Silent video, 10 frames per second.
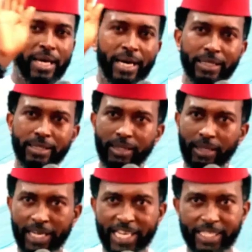and
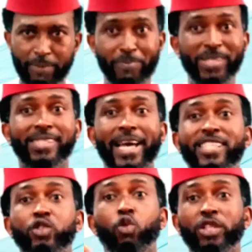leadership,
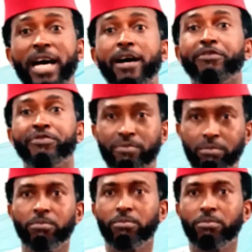besides what I've,